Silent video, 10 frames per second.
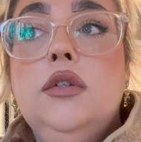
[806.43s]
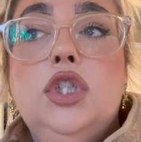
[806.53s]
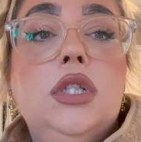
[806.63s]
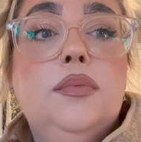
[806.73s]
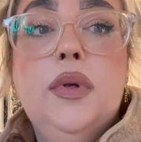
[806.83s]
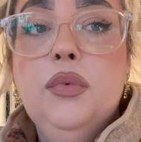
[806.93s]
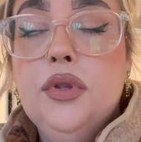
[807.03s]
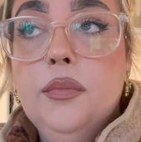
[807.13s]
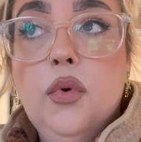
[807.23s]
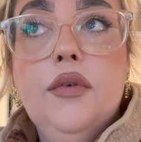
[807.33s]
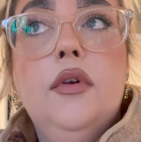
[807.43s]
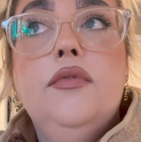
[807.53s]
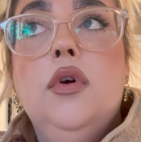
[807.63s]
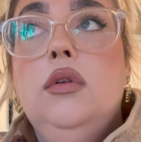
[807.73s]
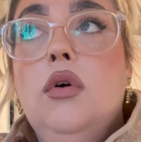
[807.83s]
she's been with her
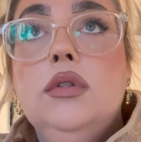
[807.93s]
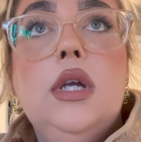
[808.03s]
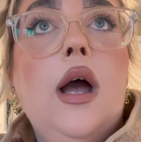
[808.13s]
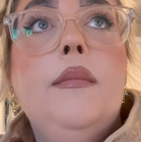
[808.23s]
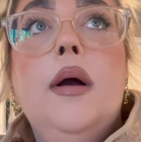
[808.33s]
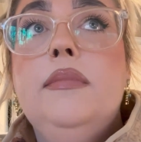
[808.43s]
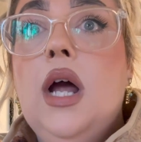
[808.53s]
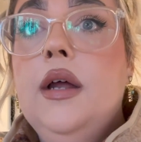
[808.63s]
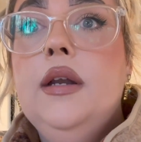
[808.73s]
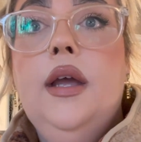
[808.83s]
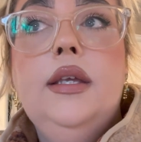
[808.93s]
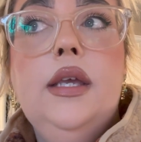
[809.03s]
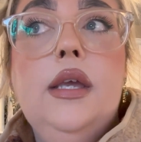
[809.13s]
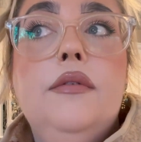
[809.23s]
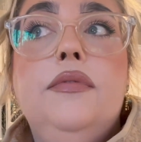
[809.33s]
boyfriend for a long time. I'm not
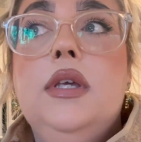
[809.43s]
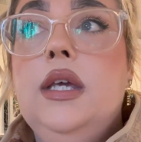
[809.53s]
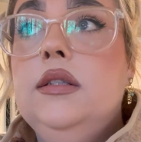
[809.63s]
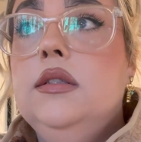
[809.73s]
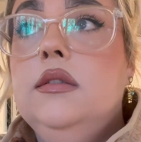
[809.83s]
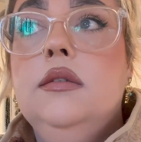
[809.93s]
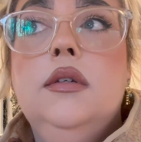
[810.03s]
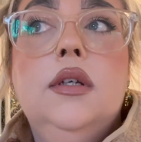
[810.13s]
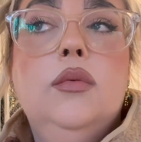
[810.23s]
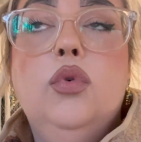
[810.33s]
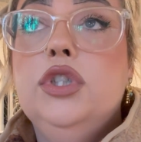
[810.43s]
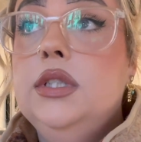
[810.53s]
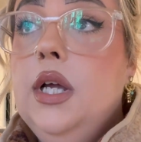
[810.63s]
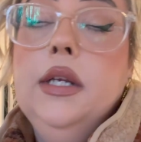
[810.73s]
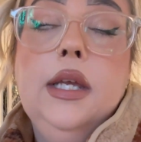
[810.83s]
naive. Kids, well,
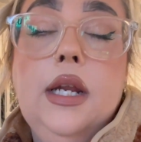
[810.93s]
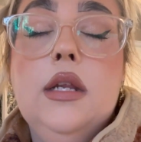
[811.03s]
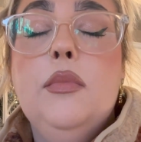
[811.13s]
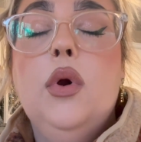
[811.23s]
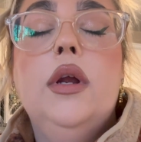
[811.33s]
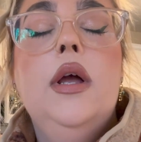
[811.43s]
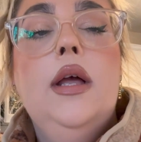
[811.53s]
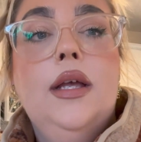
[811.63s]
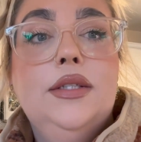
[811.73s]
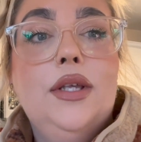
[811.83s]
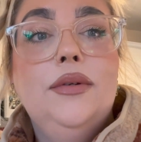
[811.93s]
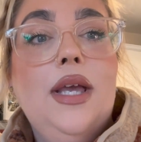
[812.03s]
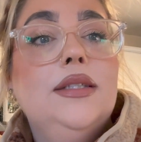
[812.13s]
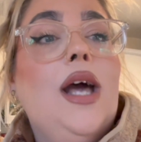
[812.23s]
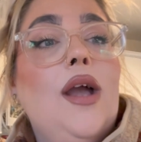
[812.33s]
she's not a kid anymore. So
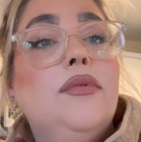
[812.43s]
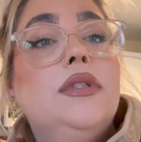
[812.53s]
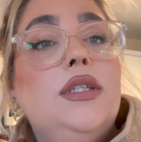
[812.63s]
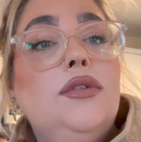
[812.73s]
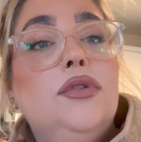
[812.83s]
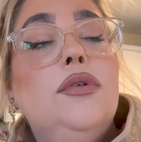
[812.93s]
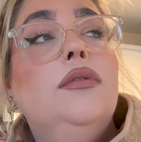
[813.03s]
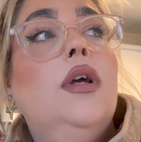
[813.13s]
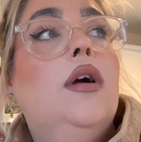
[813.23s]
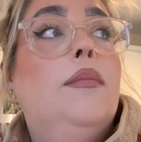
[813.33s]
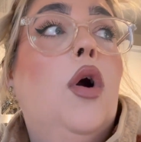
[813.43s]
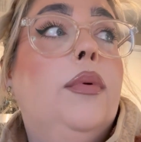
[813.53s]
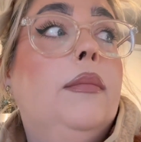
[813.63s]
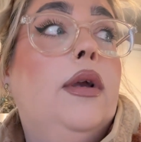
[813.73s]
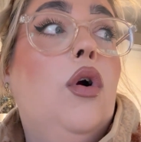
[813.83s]
yes, I will see you soon. I'm
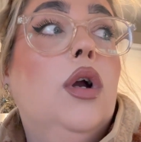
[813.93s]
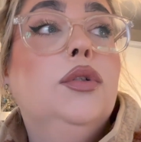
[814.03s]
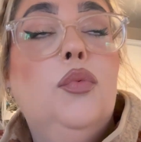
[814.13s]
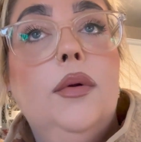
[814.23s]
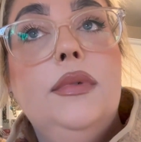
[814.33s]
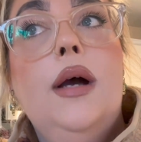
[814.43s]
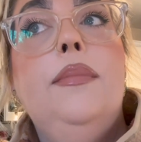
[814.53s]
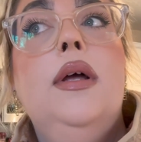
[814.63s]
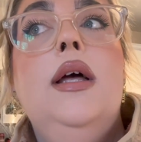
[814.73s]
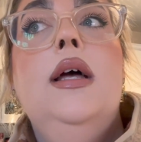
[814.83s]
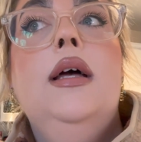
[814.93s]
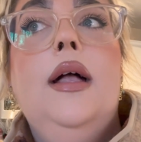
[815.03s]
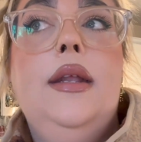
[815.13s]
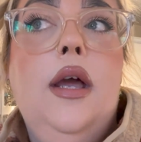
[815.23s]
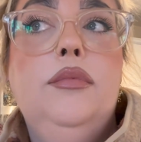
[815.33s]
hoping my car is warmed up,
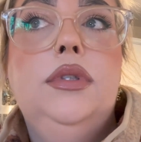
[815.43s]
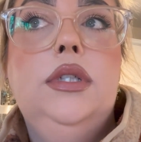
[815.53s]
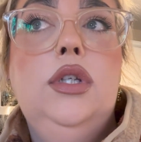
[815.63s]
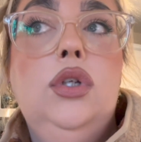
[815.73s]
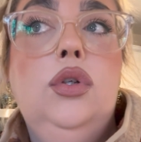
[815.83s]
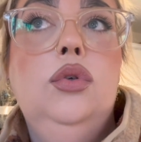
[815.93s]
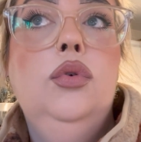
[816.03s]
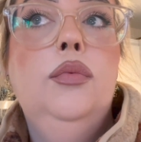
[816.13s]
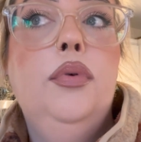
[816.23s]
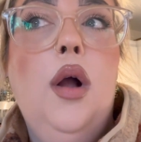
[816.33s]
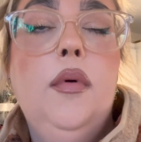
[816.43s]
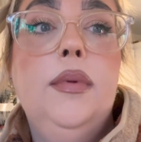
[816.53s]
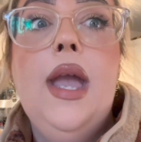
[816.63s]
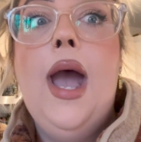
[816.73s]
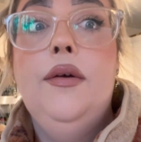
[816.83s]
and I will see you
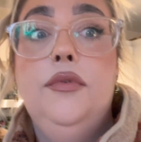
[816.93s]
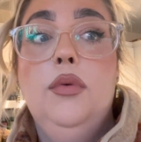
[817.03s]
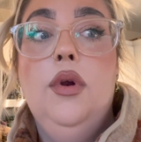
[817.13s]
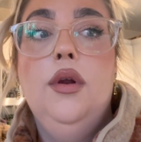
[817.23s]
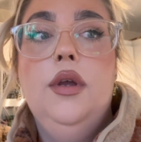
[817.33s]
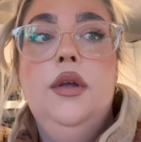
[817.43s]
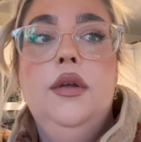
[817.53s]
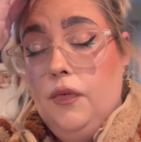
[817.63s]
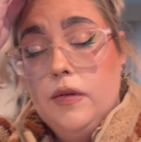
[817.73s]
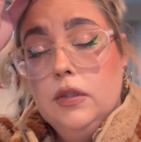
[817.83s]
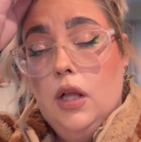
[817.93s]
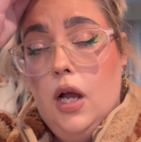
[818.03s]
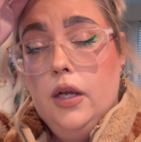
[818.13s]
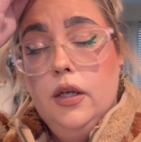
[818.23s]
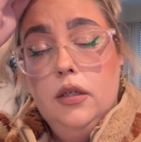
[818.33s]
probably after work. 5
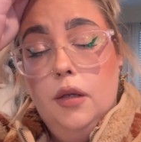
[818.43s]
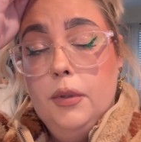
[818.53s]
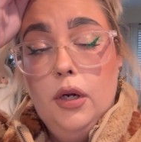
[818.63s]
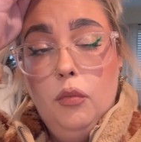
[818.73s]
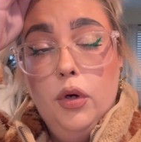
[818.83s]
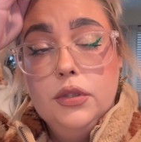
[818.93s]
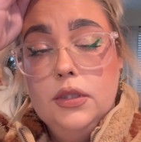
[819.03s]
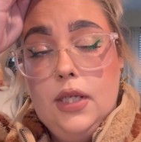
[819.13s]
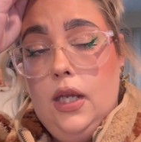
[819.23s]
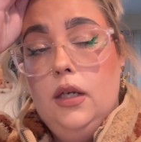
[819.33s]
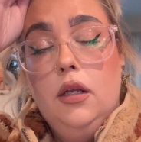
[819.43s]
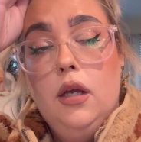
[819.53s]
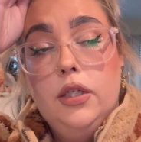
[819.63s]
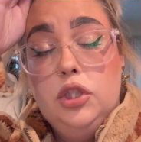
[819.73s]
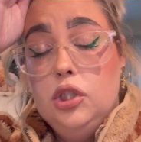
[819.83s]
o'clock. I've been at work since 8.
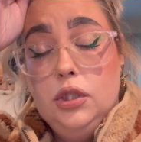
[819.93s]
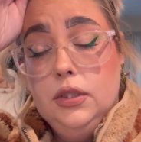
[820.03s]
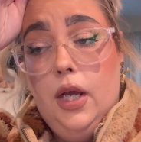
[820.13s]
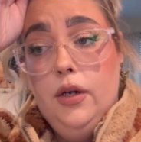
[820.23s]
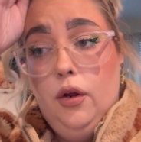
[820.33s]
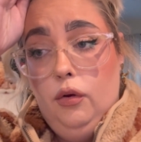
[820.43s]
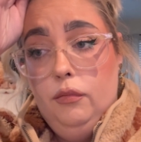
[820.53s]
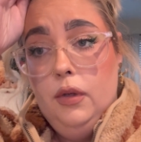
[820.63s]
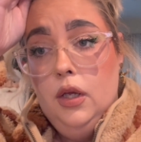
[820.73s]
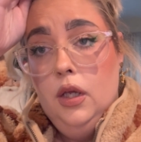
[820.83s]
I just got home.